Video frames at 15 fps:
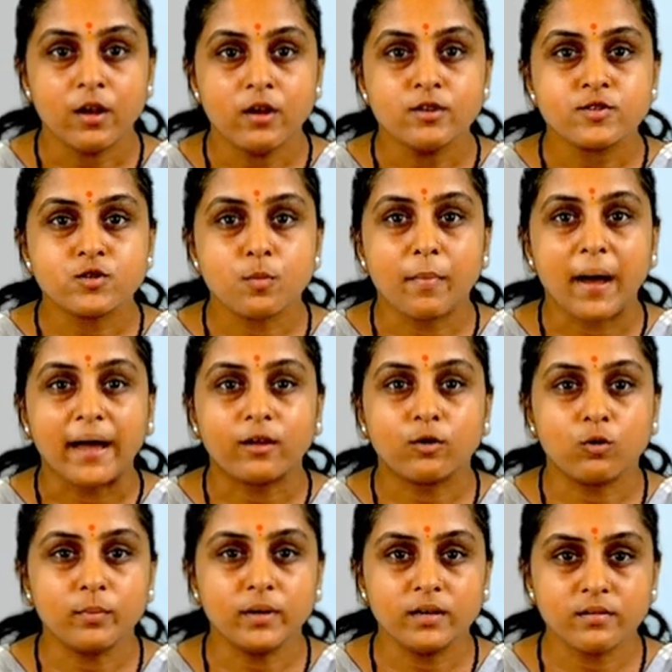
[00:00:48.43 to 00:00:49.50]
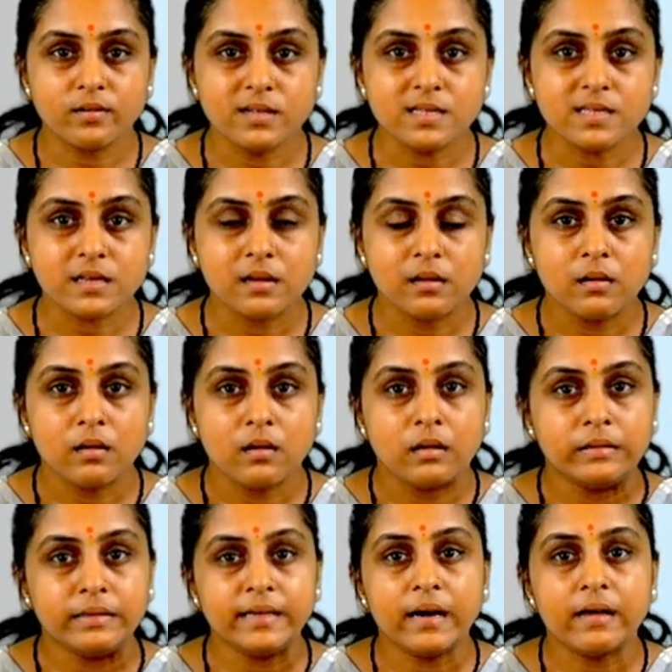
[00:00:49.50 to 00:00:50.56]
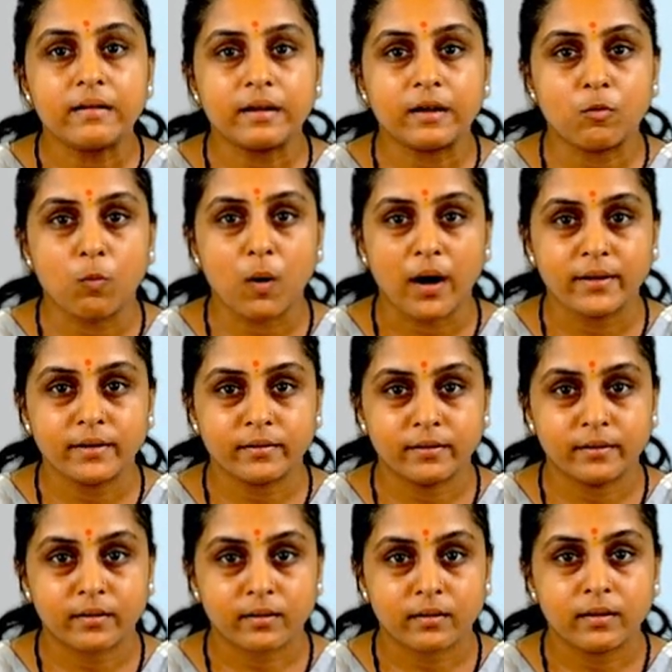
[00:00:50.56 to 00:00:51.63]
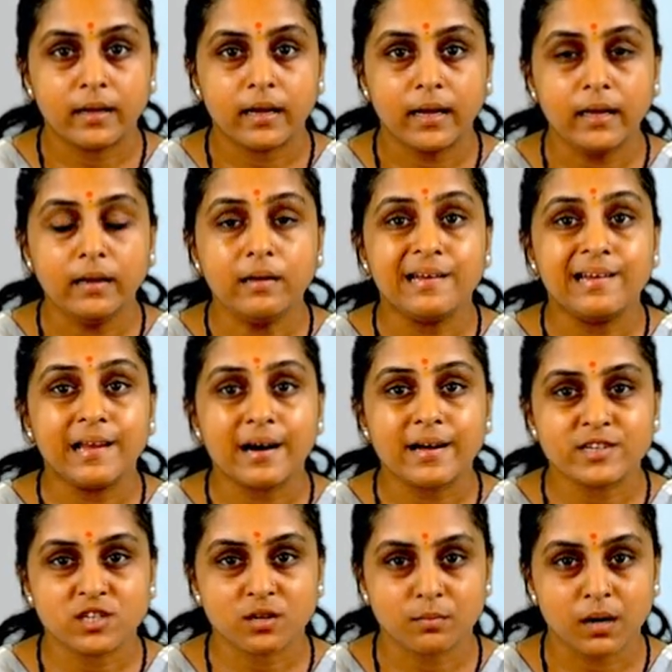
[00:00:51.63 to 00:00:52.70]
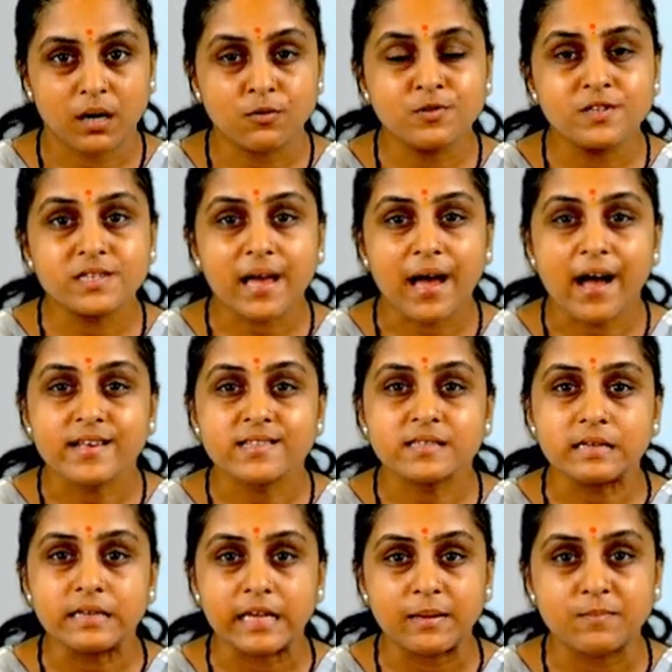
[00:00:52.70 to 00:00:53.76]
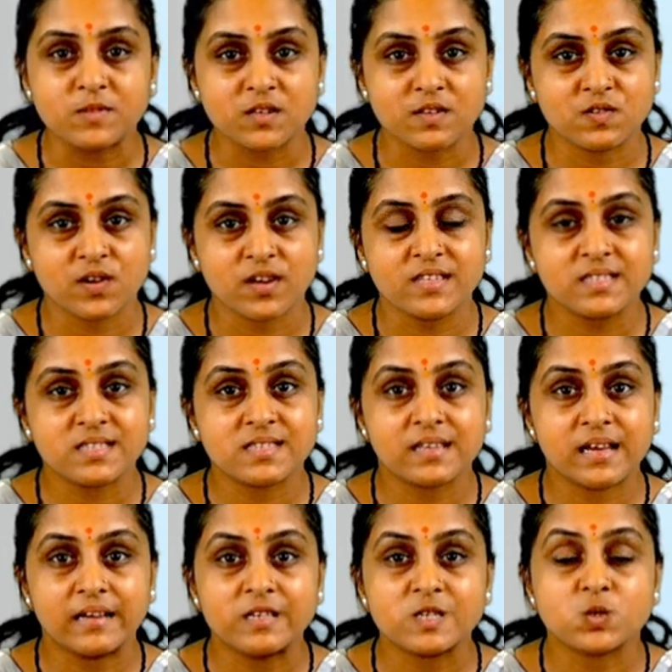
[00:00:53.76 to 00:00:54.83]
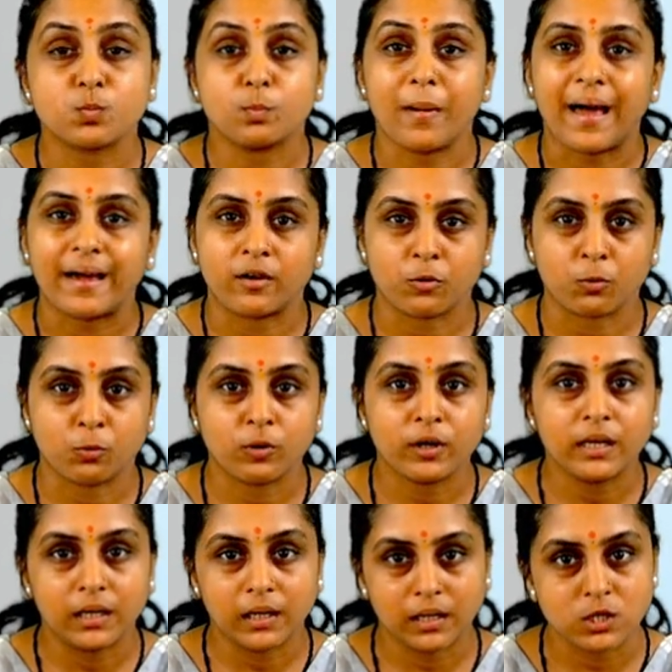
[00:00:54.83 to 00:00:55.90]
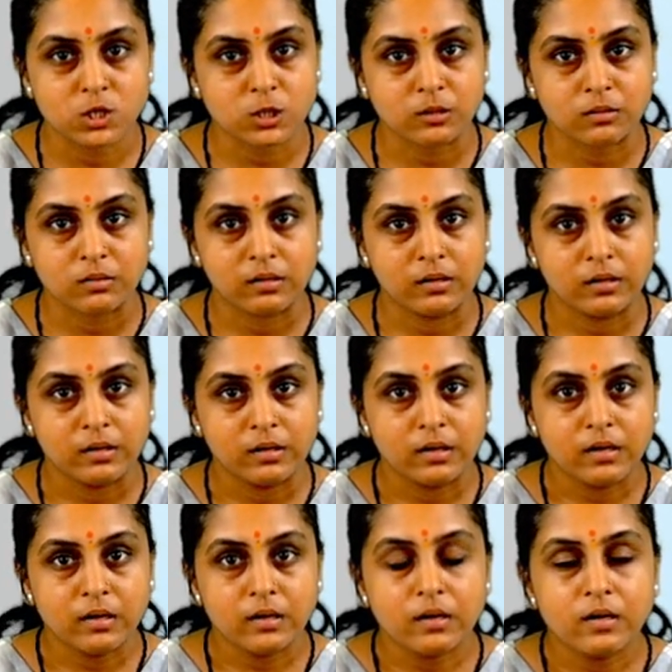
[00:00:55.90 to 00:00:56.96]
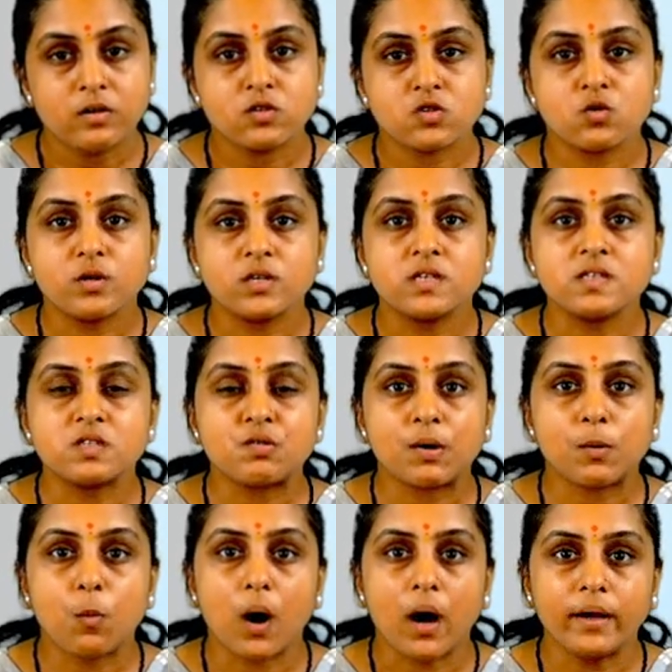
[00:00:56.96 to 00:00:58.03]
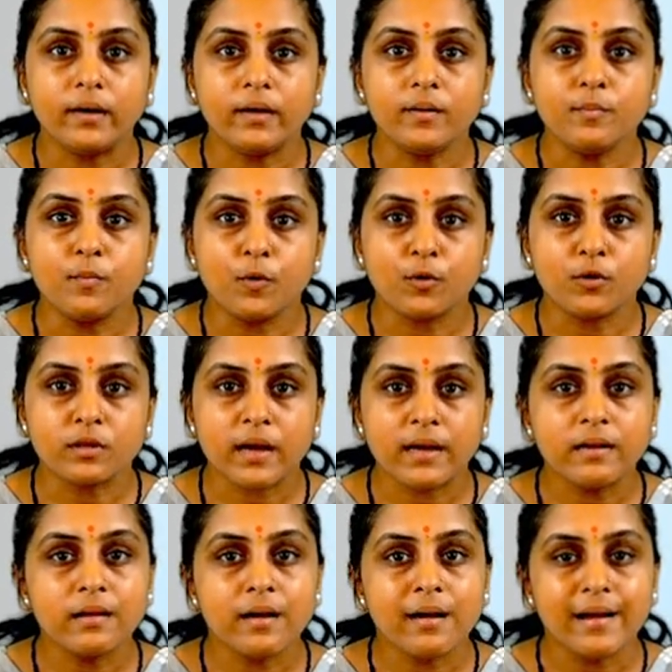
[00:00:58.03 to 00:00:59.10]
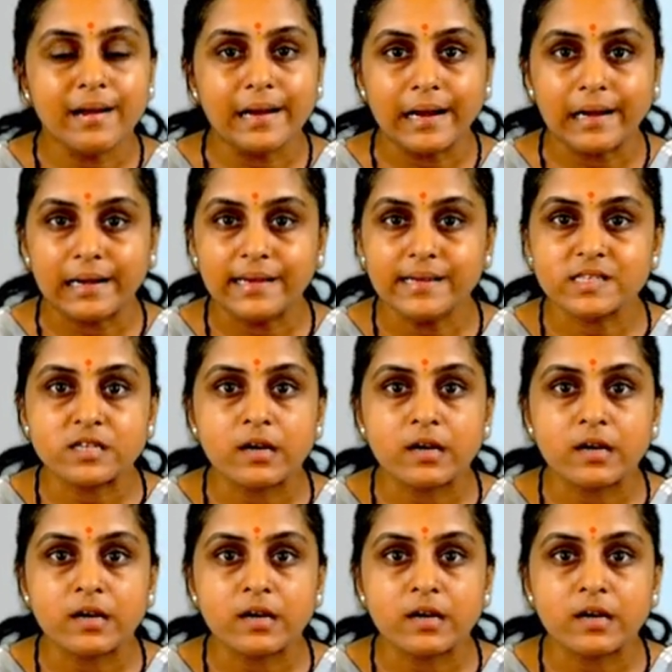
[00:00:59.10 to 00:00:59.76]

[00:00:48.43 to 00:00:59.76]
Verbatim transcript: So macro minerals, they are required in large amounts as the name suggests it is macro in nature. So it is required more than at least